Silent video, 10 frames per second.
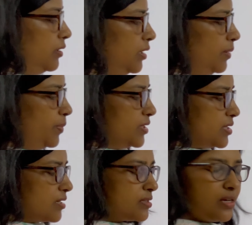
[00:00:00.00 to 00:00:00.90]
a plus
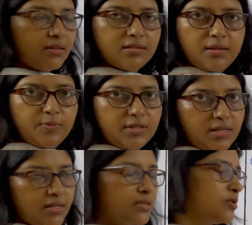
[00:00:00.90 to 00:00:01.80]
x, that is a plus
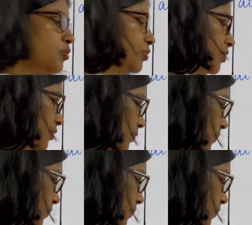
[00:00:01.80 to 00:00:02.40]
x whole cube.